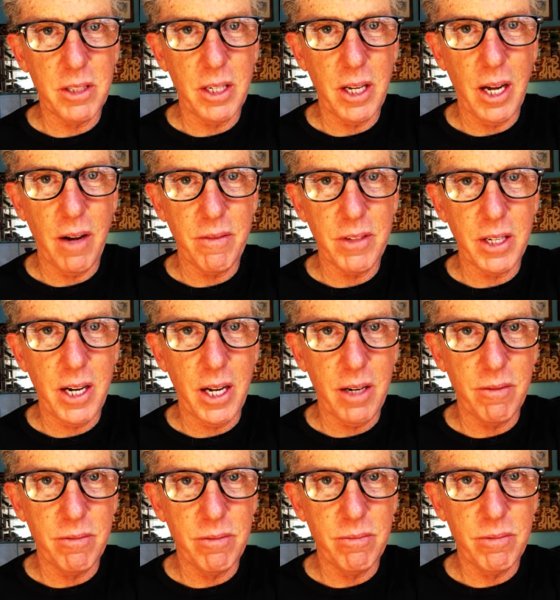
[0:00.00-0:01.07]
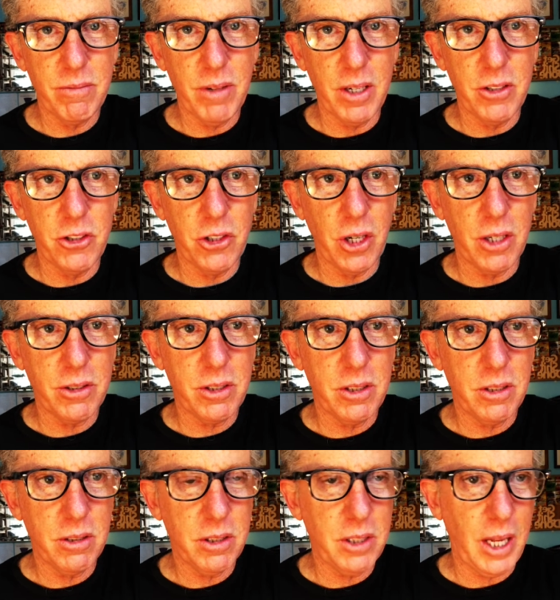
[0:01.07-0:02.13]
that you have to kind of
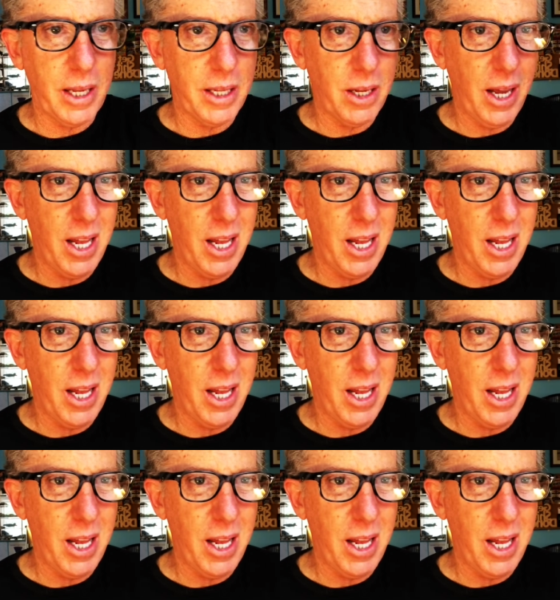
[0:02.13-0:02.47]
adjust slightly.